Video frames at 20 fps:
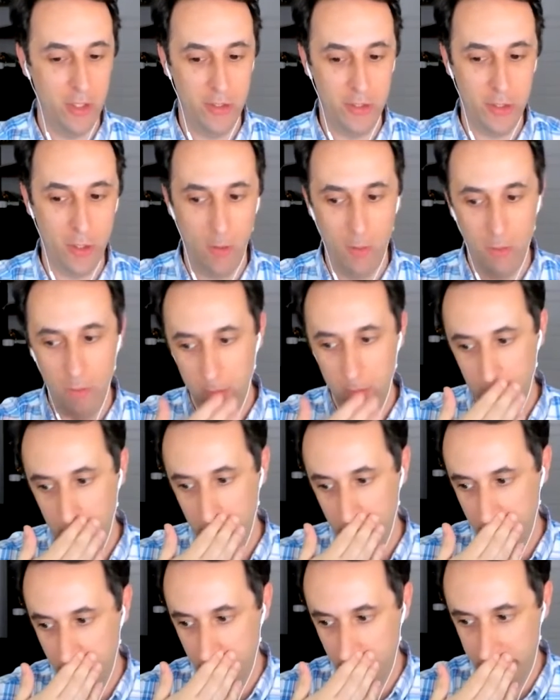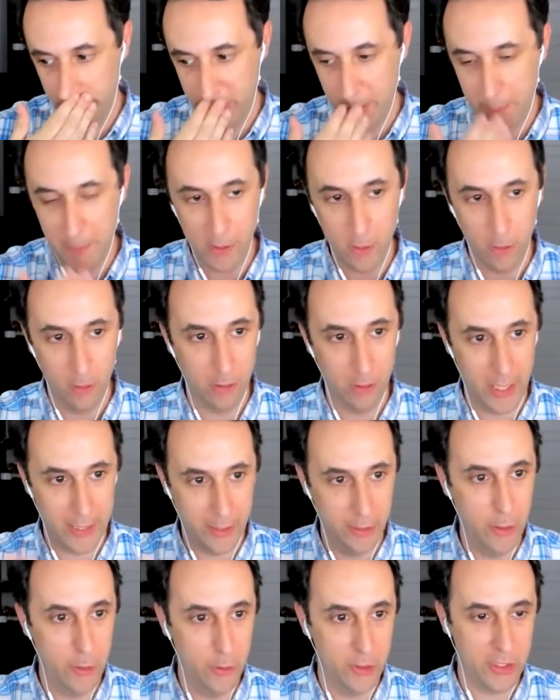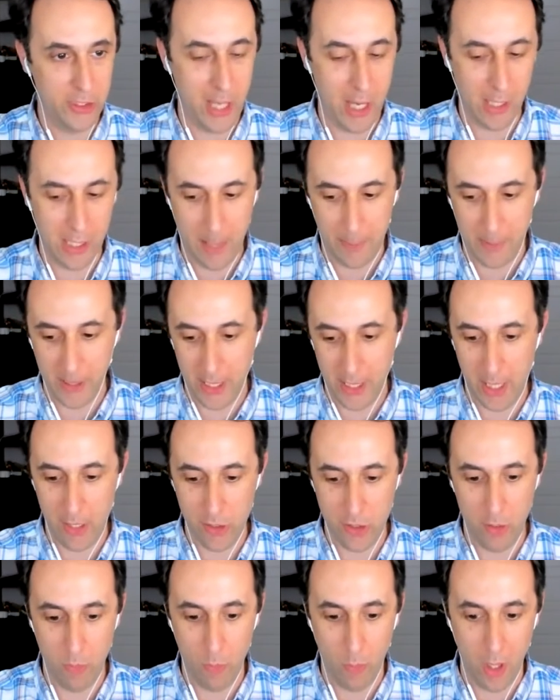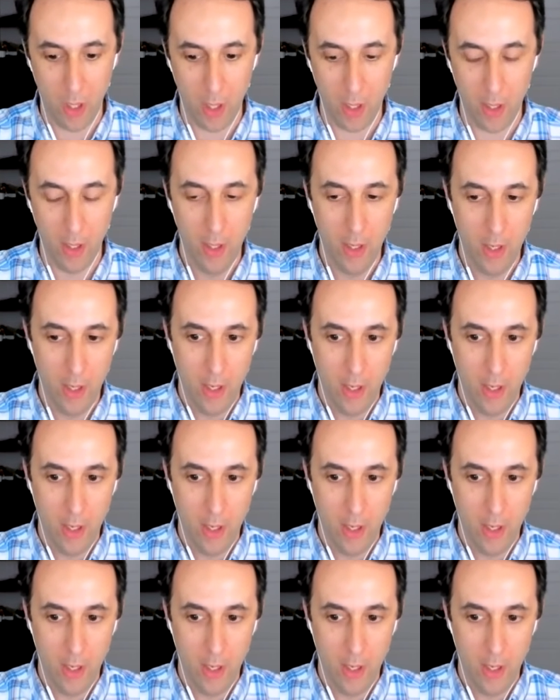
So typical like news style application where